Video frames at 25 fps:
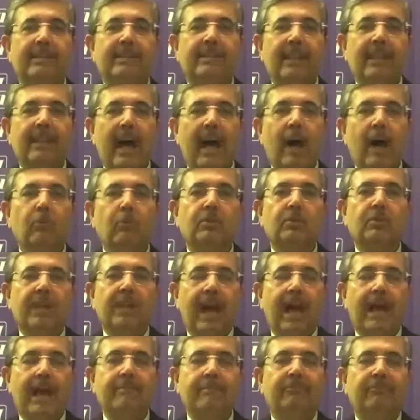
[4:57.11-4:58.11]
It's
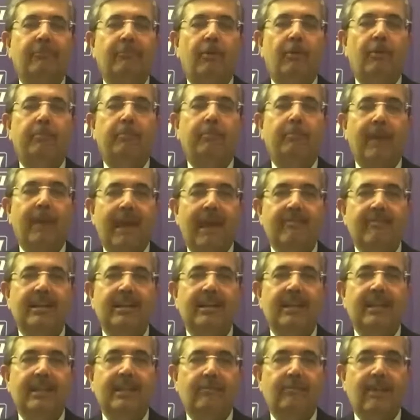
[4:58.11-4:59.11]
now time for private
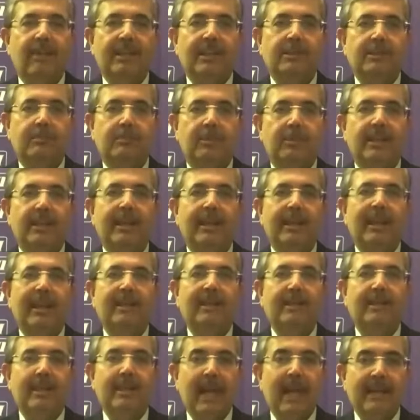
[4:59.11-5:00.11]
investment and net
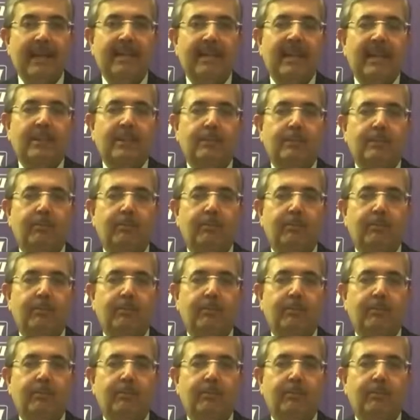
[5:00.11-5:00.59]
exports to